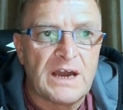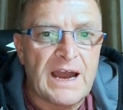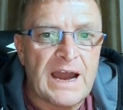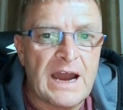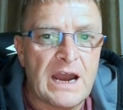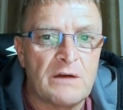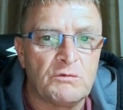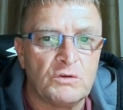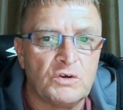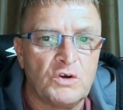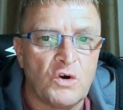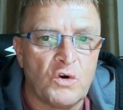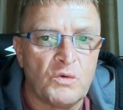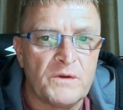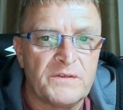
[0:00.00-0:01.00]
I will
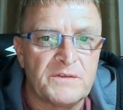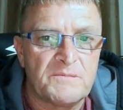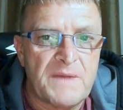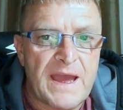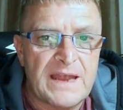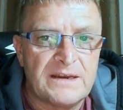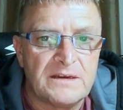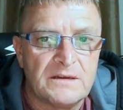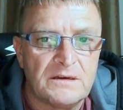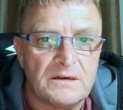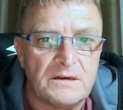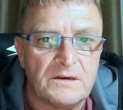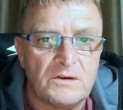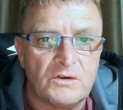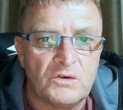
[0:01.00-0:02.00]
go with the men
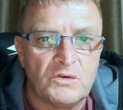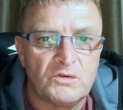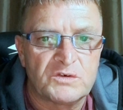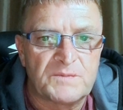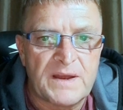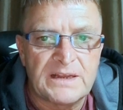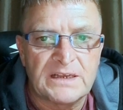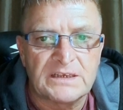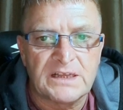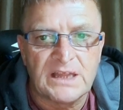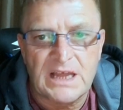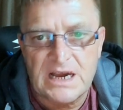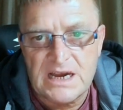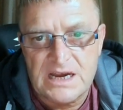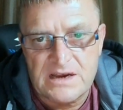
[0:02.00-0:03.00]
who spent their
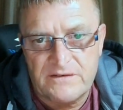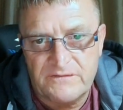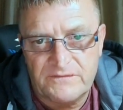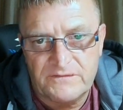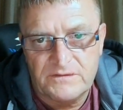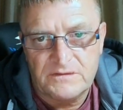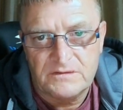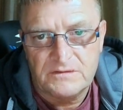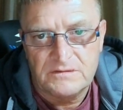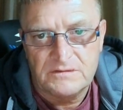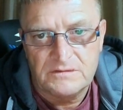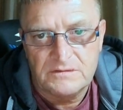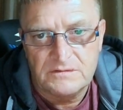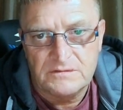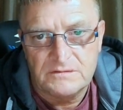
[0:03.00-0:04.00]
life
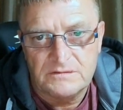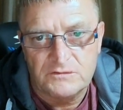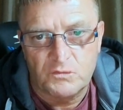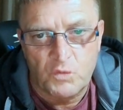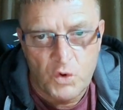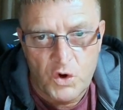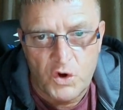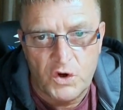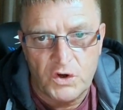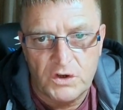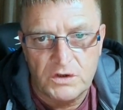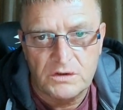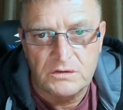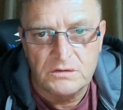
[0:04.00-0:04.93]
work